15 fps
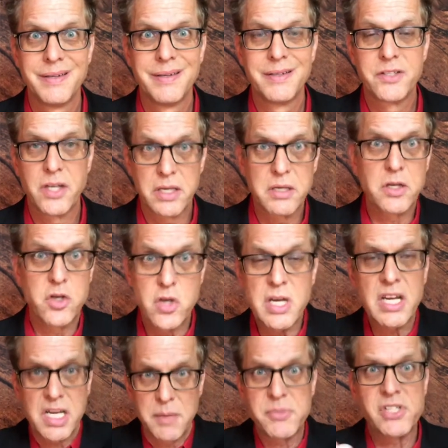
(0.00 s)
You
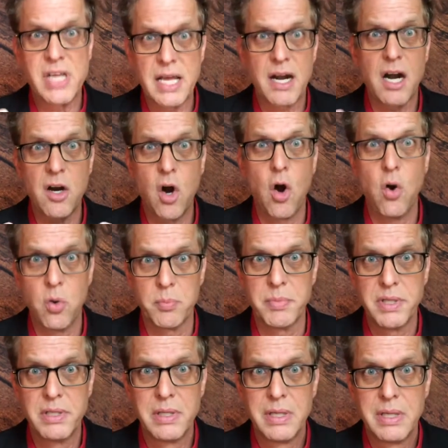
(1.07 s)
can come stay at our home."
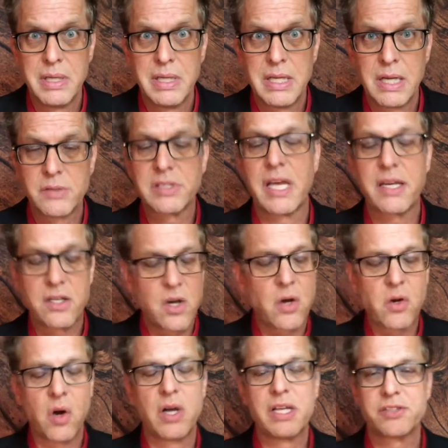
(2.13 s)
I was like,
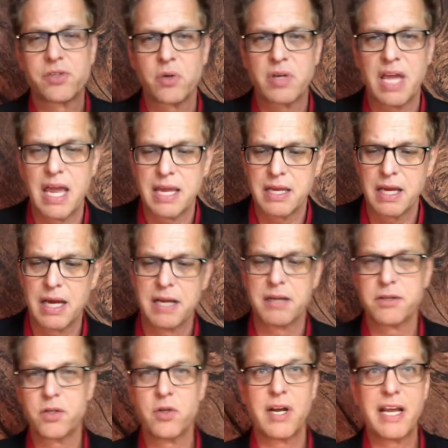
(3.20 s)
no, it's okay.
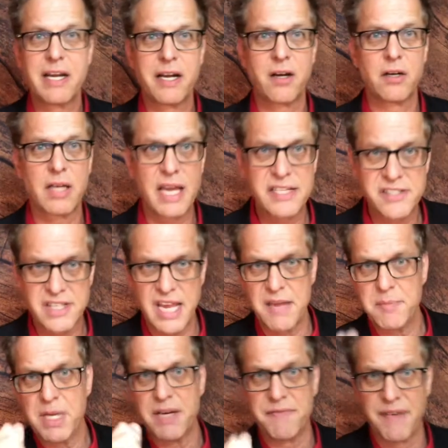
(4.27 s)
United Airlines gave
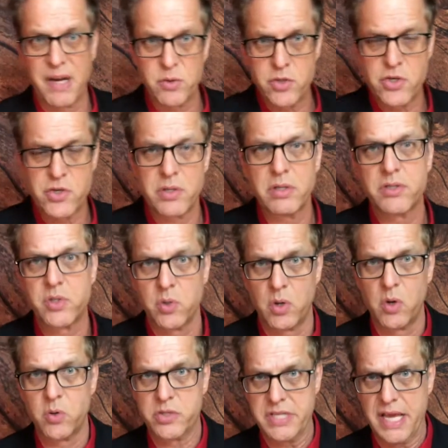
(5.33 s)
me a voucher to a
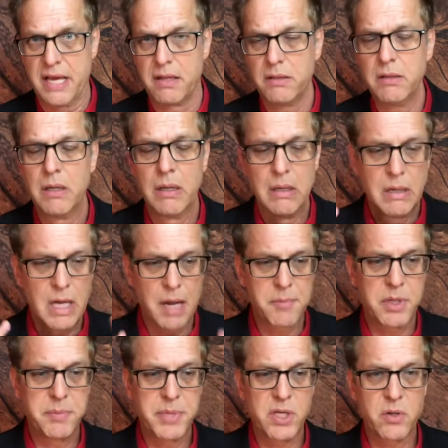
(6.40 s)
hotel. I'm going
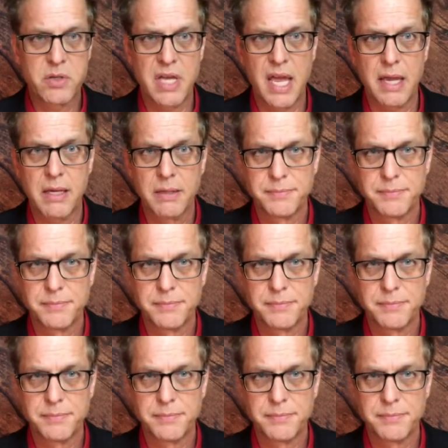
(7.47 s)
to be okay.